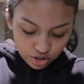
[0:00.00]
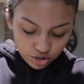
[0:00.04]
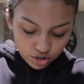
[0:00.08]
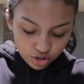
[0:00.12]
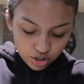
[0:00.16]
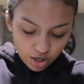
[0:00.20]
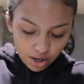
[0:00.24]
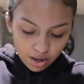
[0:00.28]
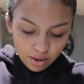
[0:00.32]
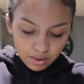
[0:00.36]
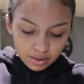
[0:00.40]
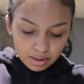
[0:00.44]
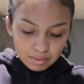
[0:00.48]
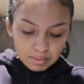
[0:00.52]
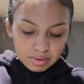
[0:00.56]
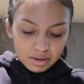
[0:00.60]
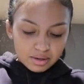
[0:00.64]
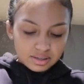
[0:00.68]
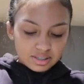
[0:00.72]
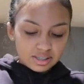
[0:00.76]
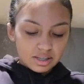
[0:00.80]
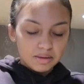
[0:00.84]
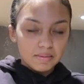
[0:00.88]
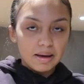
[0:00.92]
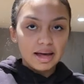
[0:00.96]
So let me
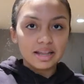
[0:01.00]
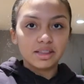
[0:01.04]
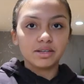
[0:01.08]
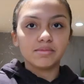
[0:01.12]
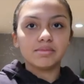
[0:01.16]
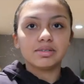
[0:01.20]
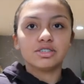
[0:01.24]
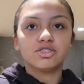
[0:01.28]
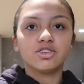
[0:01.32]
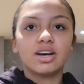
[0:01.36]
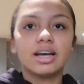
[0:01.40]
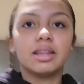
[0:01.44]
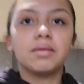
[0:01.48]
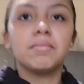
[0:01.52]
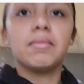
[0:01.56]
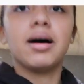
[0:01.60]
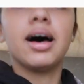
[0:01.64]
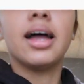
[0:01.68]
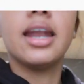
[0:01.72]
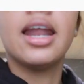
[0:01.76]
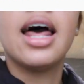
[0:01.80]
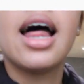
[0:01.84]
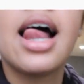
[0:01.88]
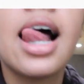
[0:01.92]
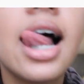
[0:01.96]
go to the bathroom and try them
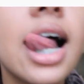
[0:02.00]
on.